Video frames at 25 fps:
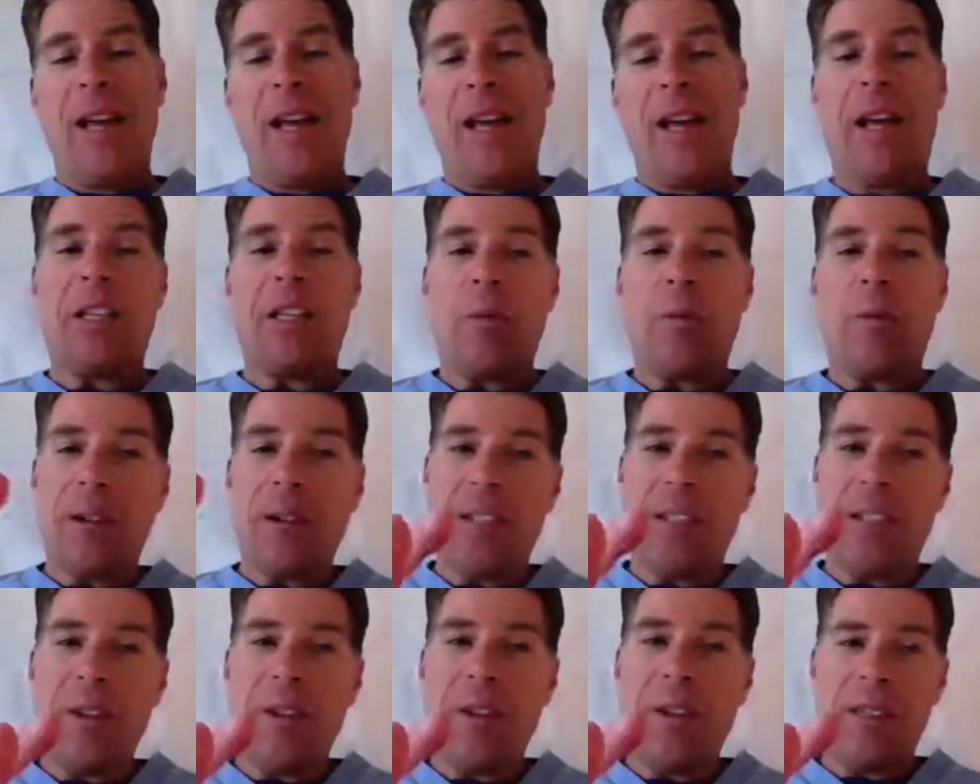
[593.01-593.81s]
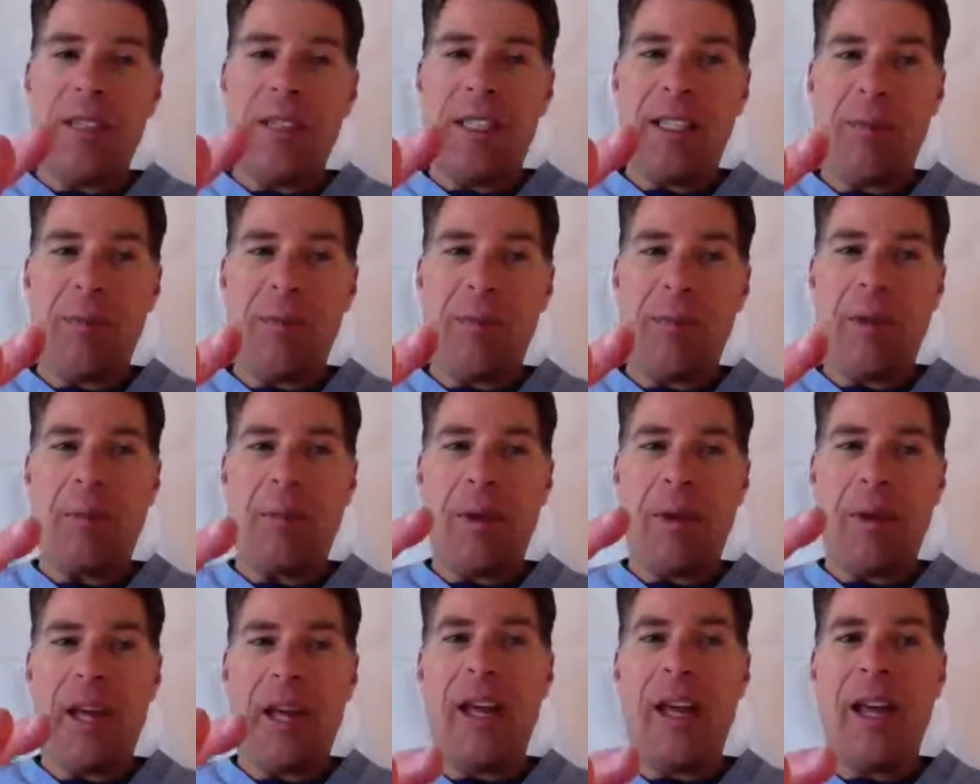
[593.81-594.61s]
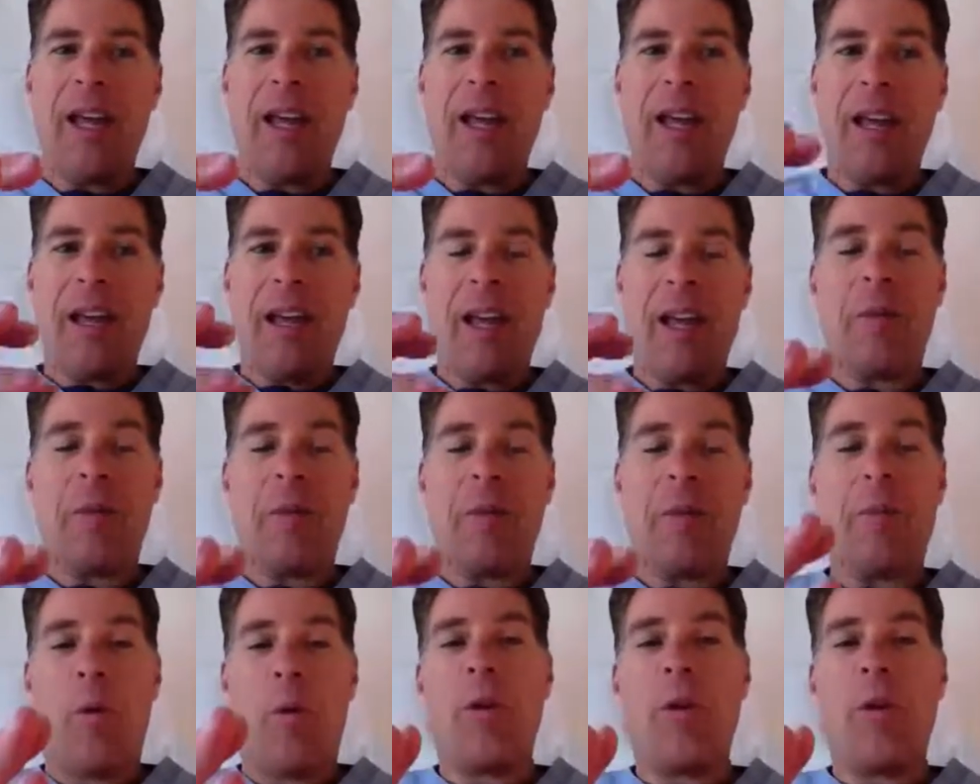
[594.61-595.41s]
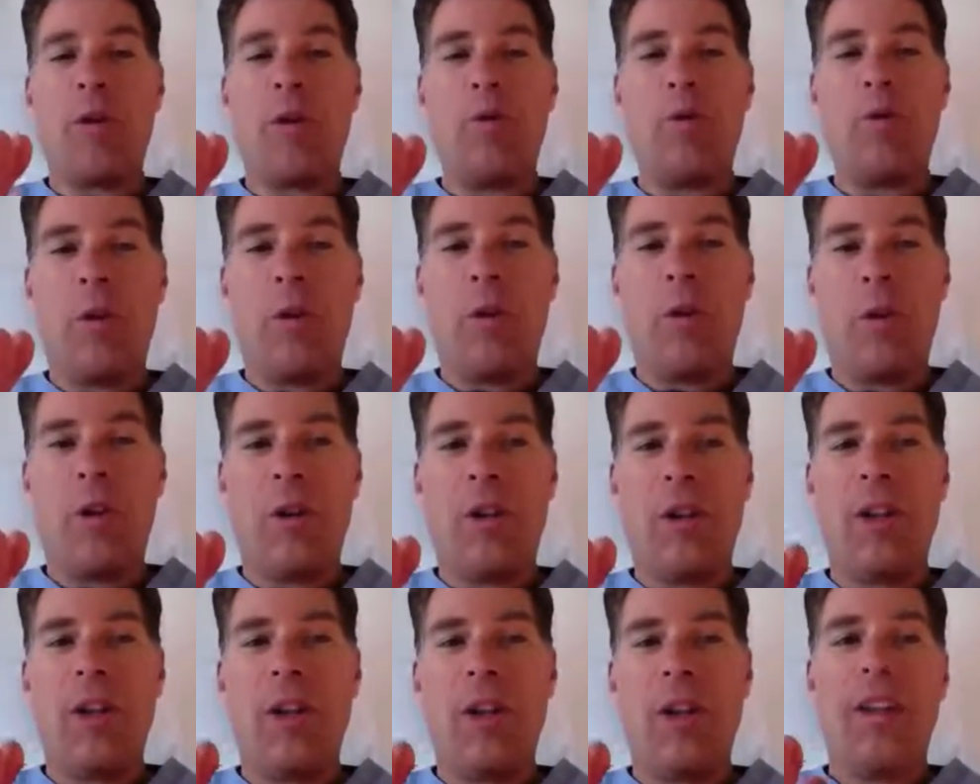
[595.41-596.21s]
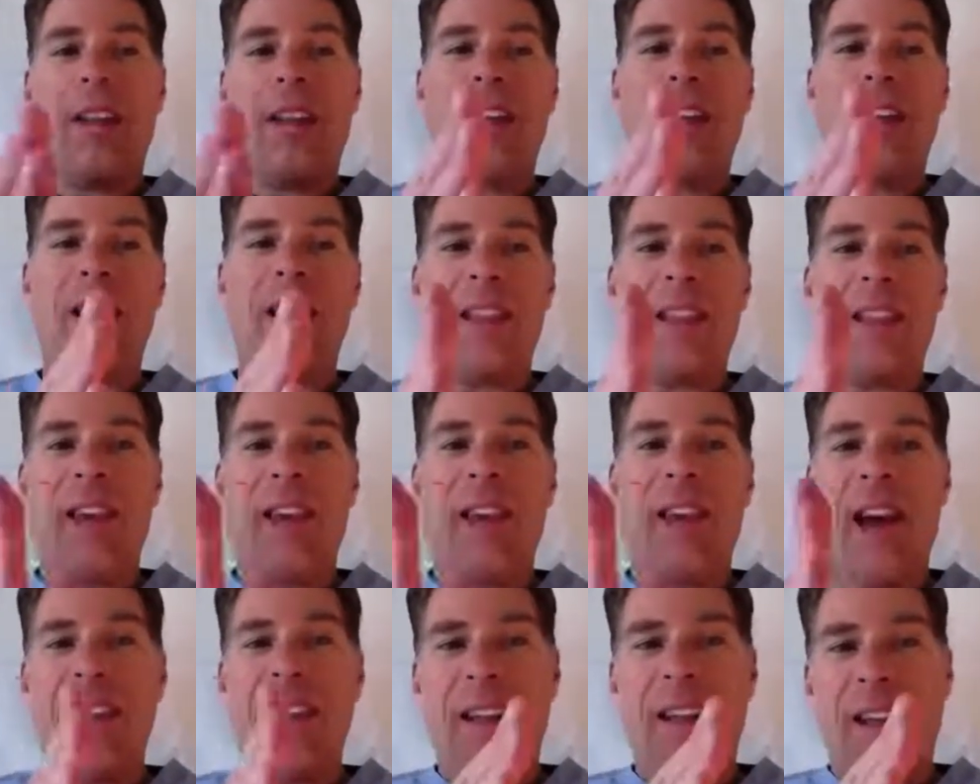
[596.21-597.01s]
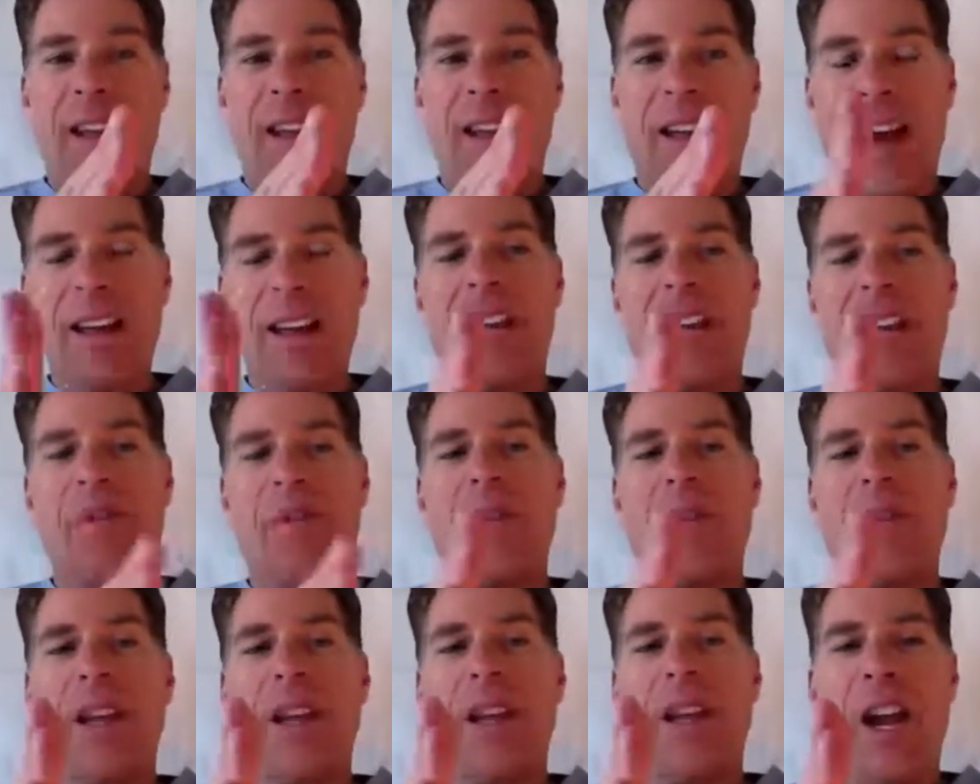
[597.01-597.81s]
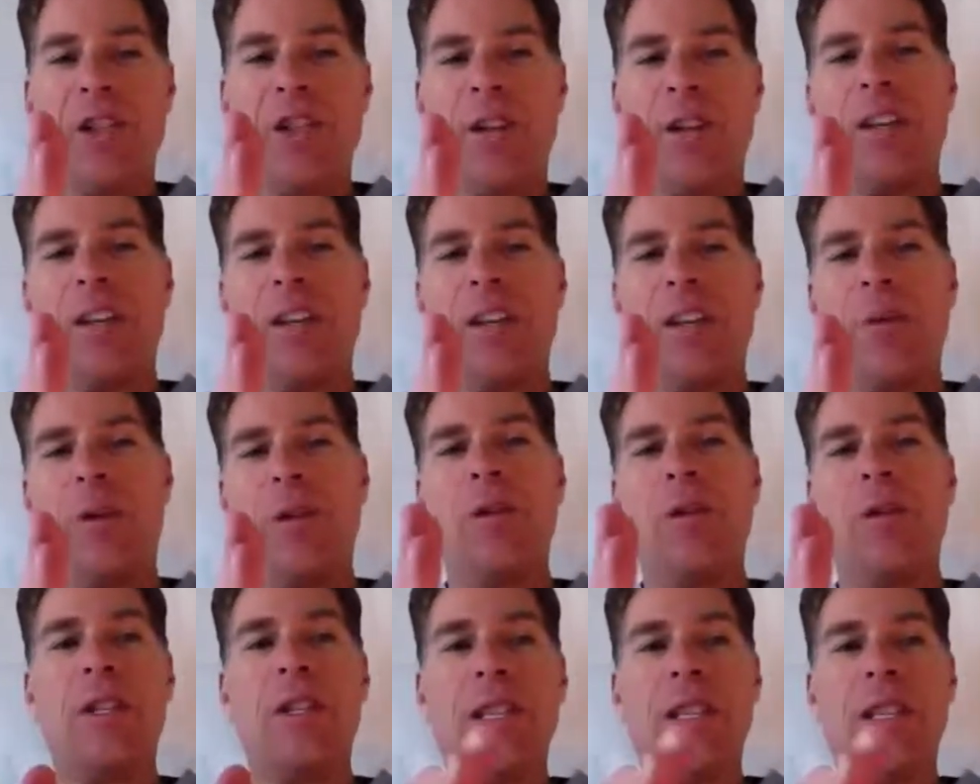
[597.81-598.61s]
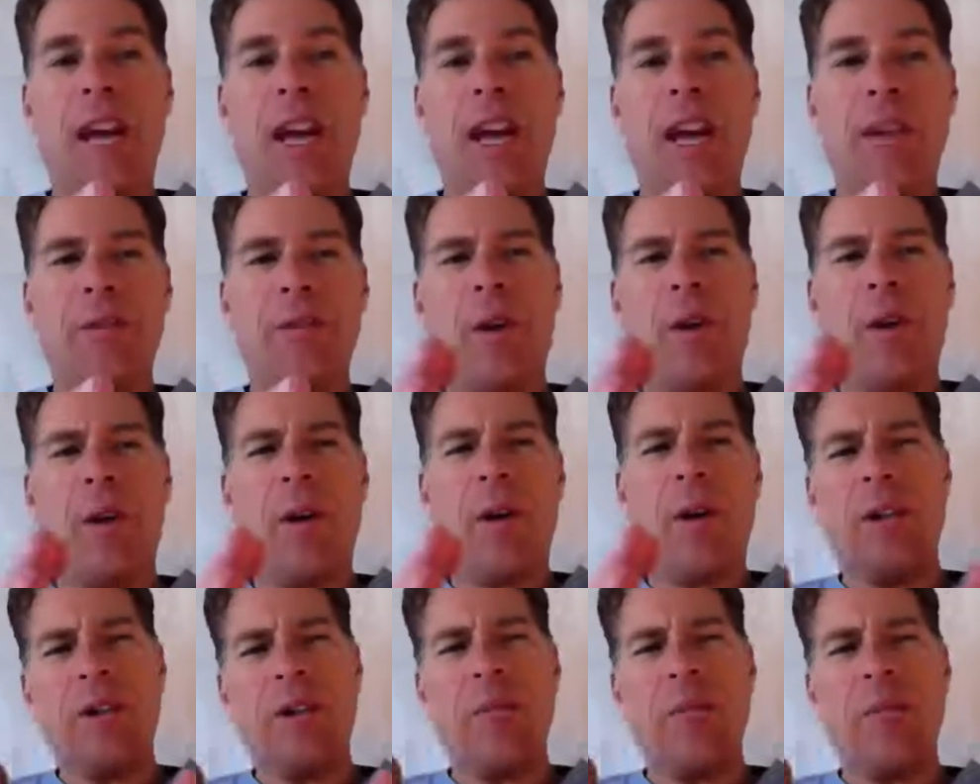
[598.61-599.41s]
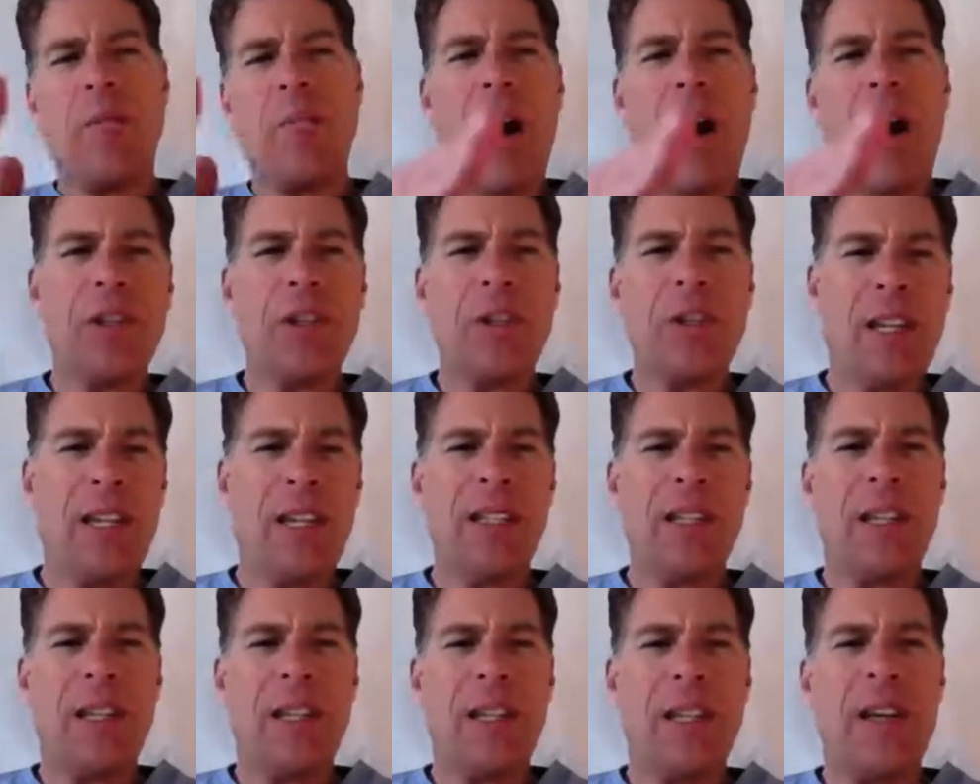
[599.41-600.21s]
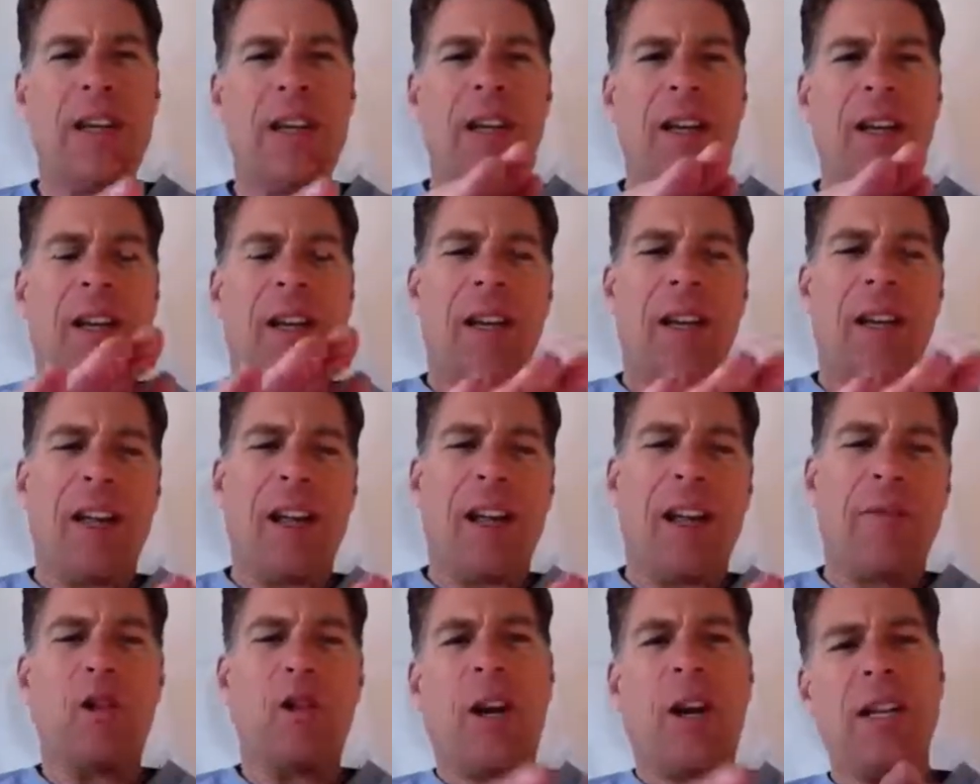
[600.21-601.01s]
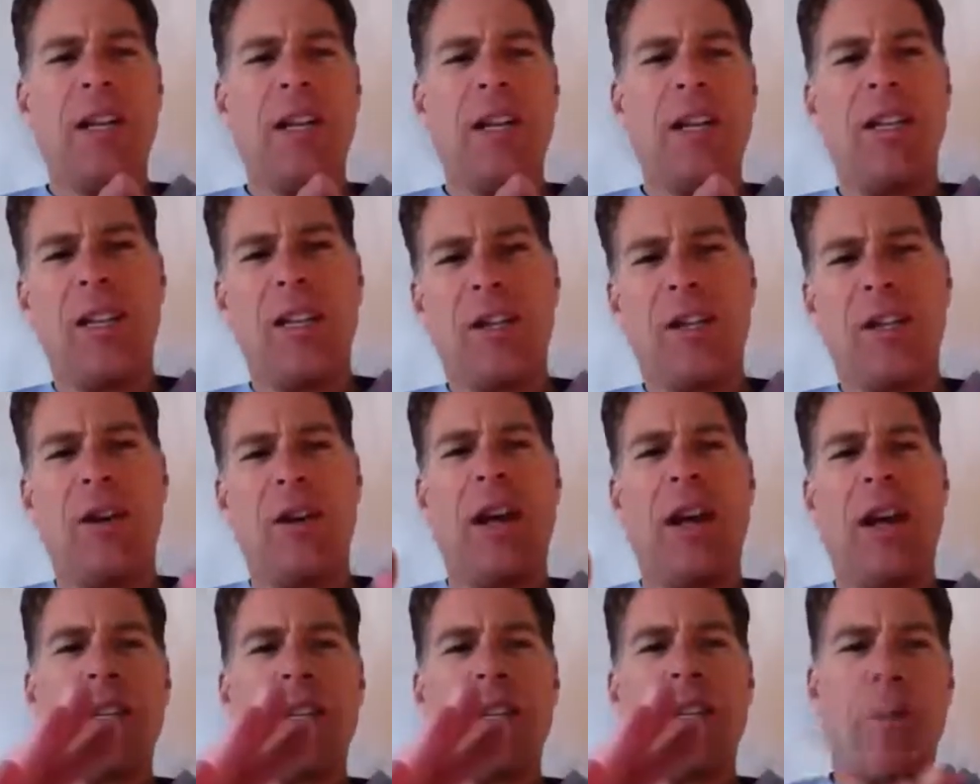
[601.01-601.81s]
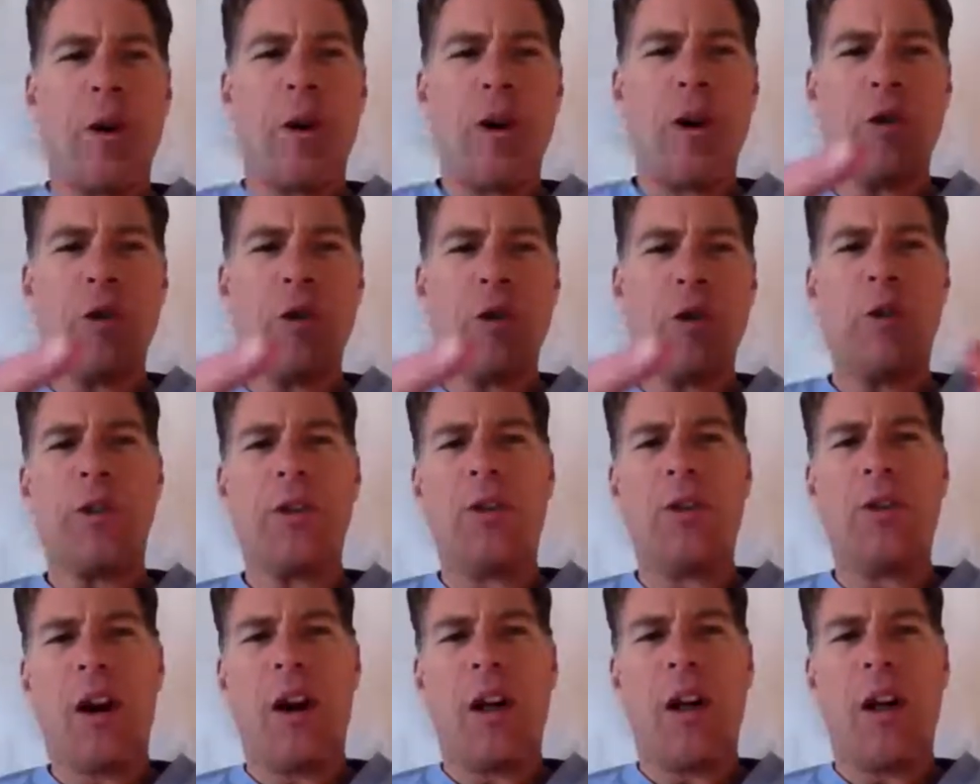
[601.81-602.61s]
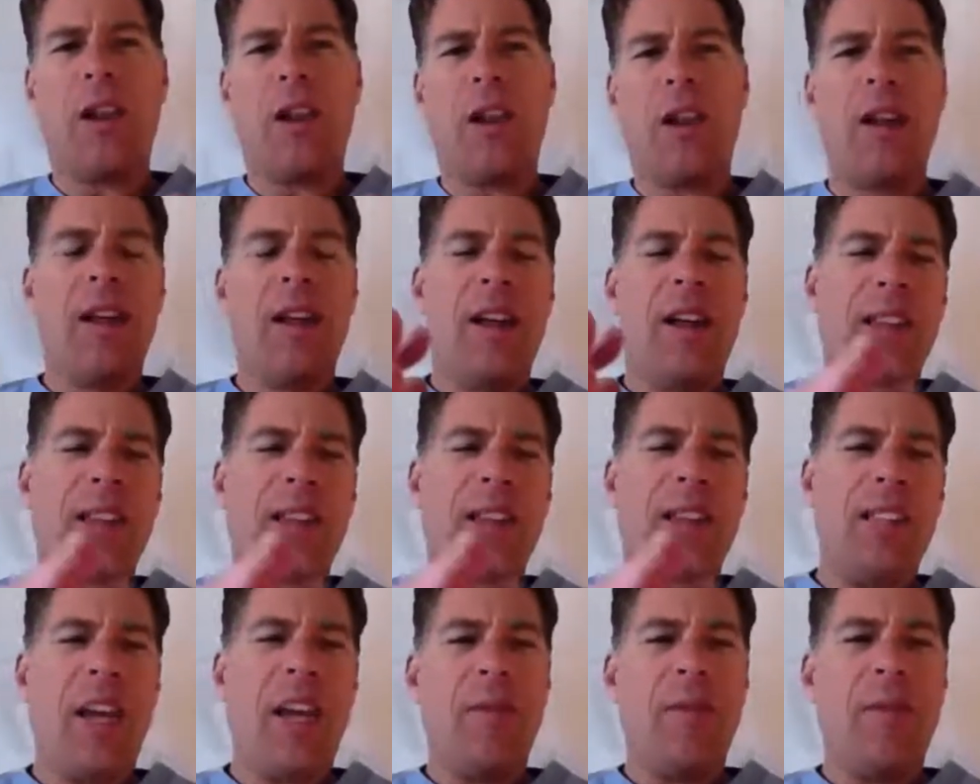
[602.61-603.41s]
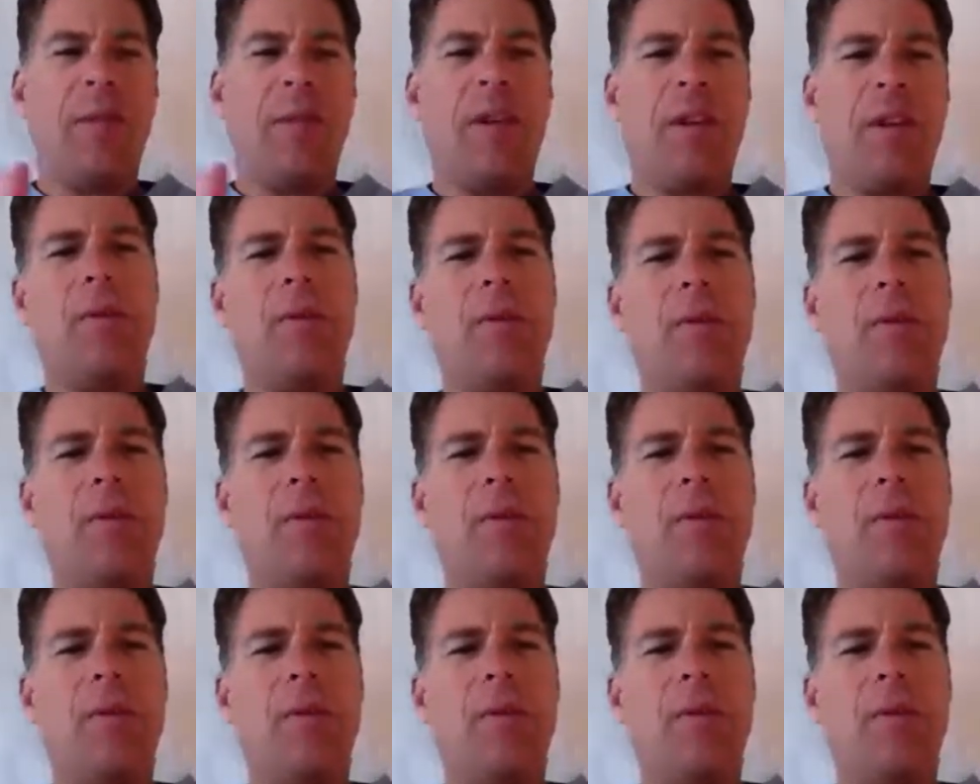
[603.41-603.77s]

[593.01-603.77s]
And so oxytocin seems to play an important role in that identification of someone who's safe. So oxytocin modulates the kind of trust, distrust, approach, withdrawal, safety,